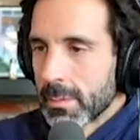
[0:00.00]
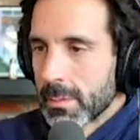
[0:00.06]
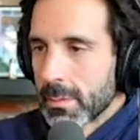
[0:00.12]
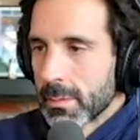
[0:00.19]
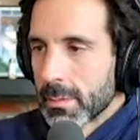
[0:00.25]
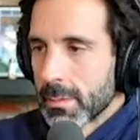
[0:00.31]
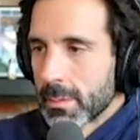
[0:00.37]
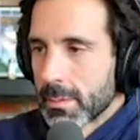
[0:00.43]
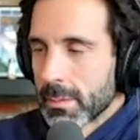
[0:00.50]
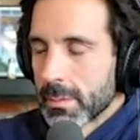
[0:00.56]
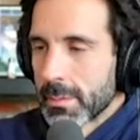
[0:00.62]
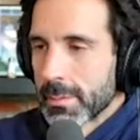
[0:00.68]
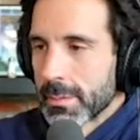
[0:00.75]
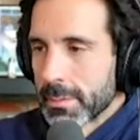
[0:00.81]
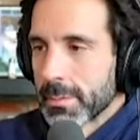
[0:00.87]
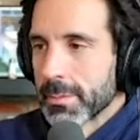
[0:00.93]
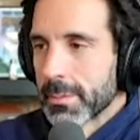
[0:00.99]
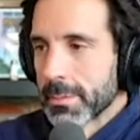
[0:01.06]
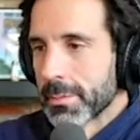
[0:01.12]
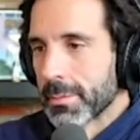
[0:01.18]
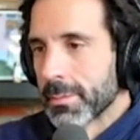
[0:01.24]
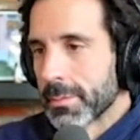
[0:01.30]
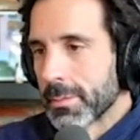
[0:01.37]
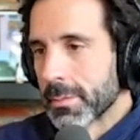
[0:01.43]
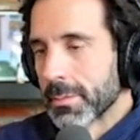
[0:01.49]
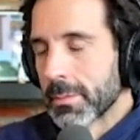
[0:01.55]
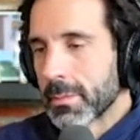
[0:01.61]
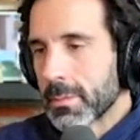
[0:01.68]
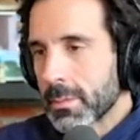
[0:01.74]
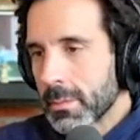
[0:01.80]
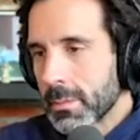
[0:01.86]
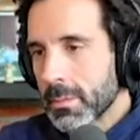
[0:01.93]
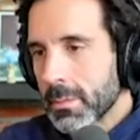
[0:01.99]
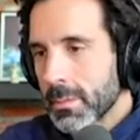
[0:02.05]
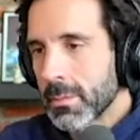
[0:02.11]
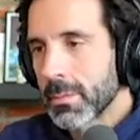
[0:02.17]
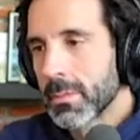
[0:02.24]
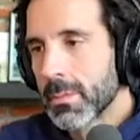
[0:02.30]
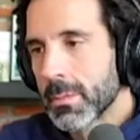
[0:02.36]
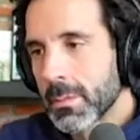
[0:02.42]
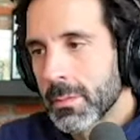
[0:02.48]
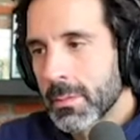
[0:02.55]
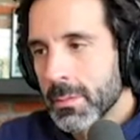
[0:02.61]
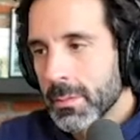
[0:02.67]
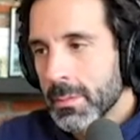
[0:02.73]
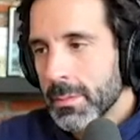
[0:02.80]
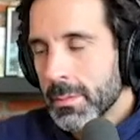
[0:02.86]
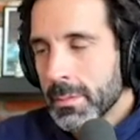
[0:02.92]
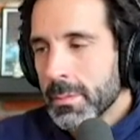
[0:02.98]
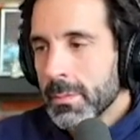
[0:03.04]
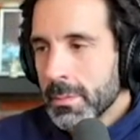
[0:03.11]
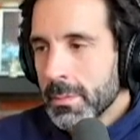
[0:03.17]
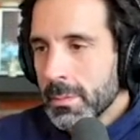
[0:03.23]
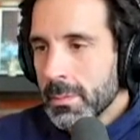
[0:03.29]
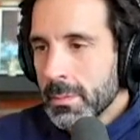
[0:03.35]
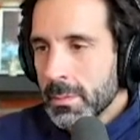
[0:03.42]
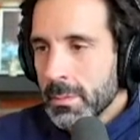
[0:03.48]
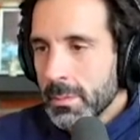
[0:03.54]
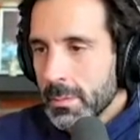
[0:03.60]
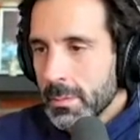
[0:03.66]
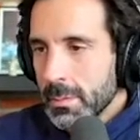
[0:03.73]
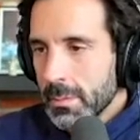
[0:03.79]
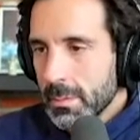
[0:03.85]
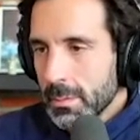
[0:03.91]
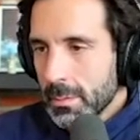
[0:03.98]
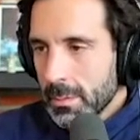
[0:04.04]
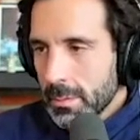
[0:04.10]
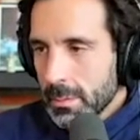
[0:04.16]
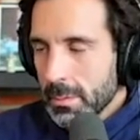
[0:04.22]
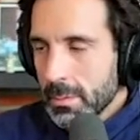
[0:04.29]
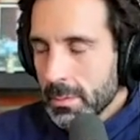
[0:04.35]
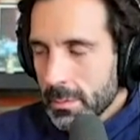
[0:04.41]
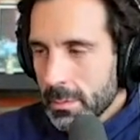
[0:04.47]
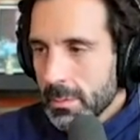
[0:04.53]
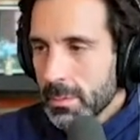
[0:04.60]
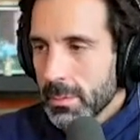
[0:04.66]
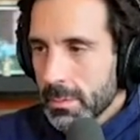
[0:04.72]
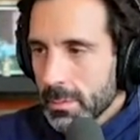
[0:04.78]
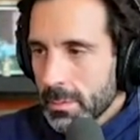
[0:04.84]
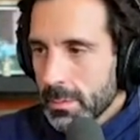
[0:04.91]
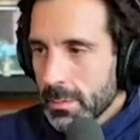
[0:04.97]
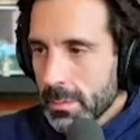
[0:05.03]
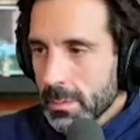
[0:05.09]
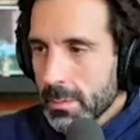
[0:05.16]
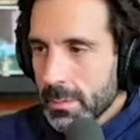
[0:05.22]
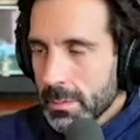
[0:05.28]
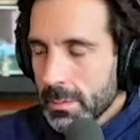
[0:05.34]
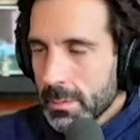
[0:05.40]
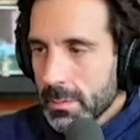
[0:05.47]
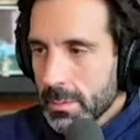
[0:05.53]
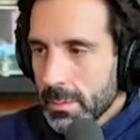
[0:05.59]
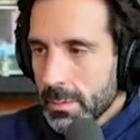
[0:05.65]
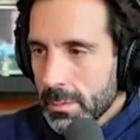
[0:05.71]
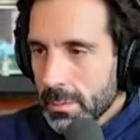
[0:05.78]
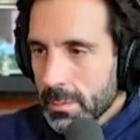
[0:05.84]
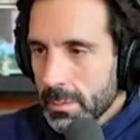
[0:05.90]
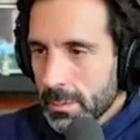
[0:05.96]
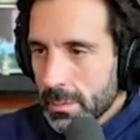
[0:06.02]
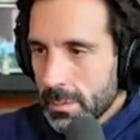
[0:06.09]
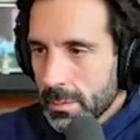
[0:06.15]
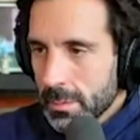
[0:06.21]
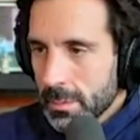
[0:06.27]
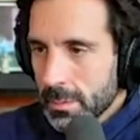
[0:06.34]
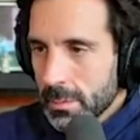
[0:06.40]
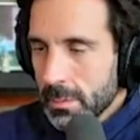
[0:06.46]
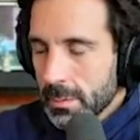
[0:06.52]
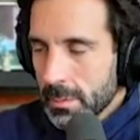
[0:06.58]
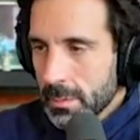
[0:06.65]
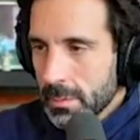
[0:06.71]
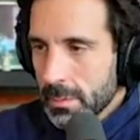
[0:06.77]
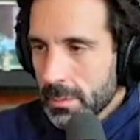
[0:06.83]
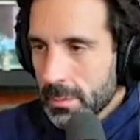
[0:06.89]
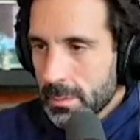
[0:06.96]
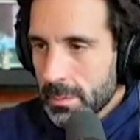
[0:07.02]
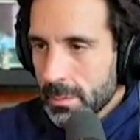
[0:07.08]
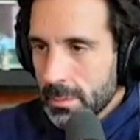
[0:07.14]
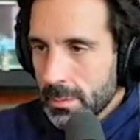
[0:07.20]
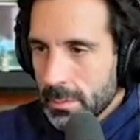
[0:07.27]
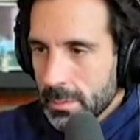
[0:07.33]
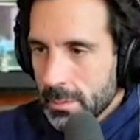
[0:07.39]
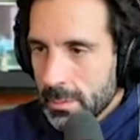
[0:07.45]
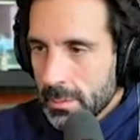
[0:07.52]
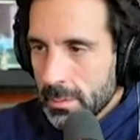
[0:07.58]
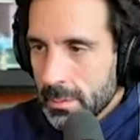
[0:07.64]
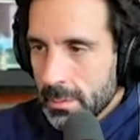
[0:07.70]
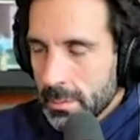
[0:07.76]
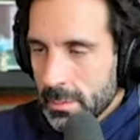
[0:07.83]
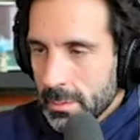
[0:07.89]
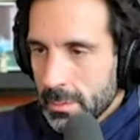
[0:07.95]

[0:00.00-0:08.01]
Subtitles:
(not speaking)